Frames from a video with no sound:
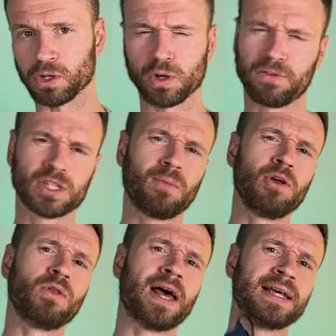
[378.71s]
So if you're someone
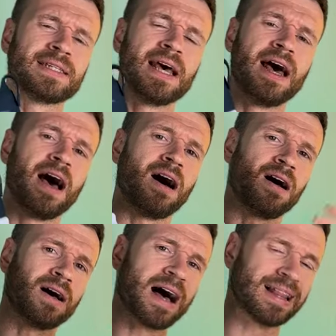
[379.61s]
who likes
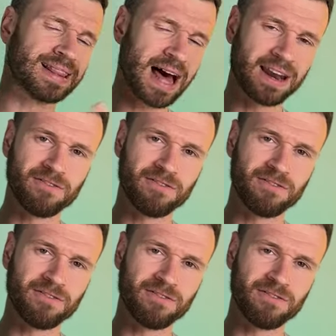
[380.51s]
uh, a lot